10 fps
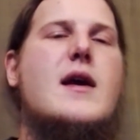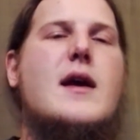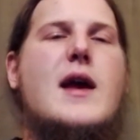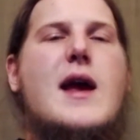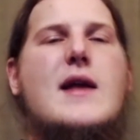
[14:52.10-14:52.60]

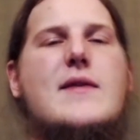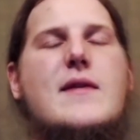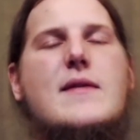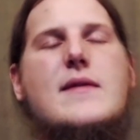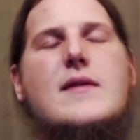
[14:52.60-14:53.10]

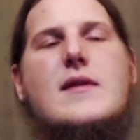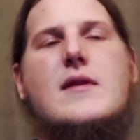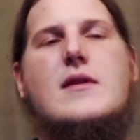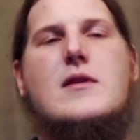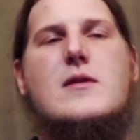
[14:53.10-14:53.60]
And
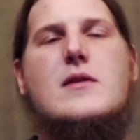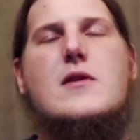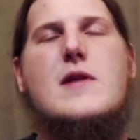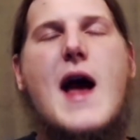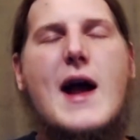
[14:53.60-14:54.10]

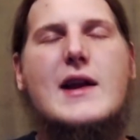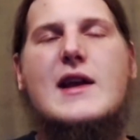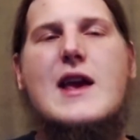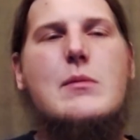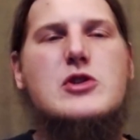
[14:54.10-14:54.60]
you're not going
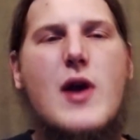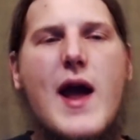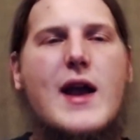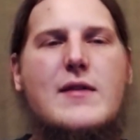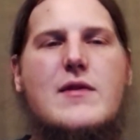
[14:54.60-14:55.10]
to keep
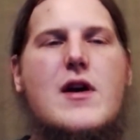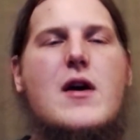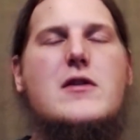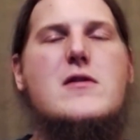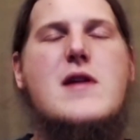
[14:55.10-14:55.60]
track of it
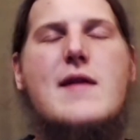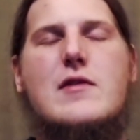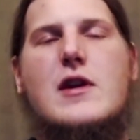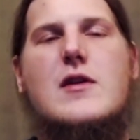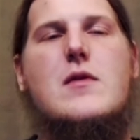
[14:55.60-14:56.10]
all. You're
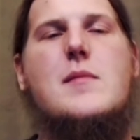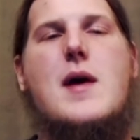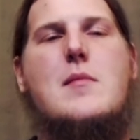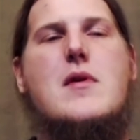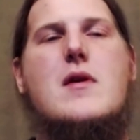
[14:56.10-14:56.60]
never going to
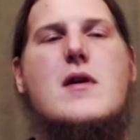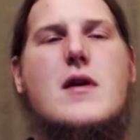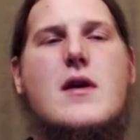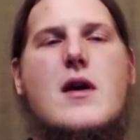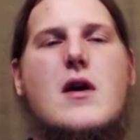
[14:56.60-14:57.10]

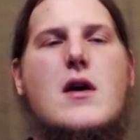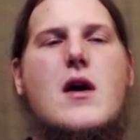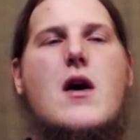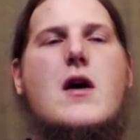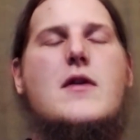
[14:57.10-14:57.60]
remember
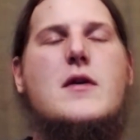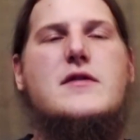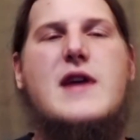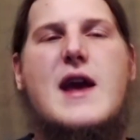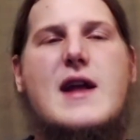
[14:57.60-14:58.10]
all those
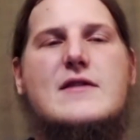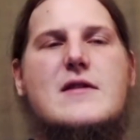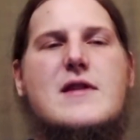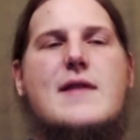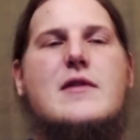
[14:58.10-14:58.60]
dates.
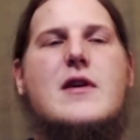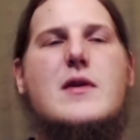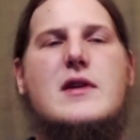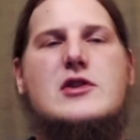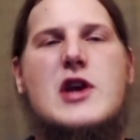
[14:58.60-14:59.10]
You're never
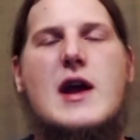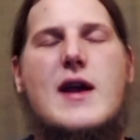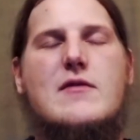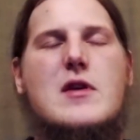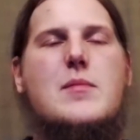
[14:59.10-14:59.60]
going to check
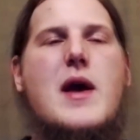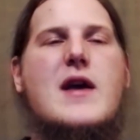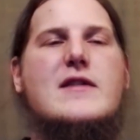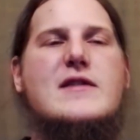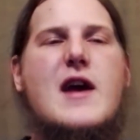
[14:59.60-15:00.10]
every
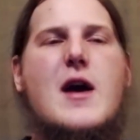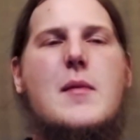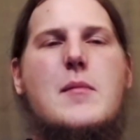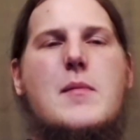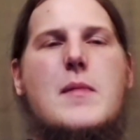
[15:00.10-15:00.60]
pay
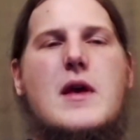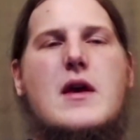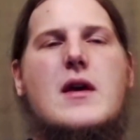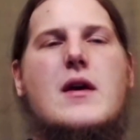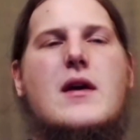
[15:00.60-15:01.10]
stub
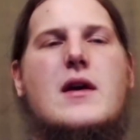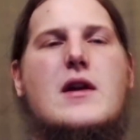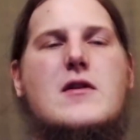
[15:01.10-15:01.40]
in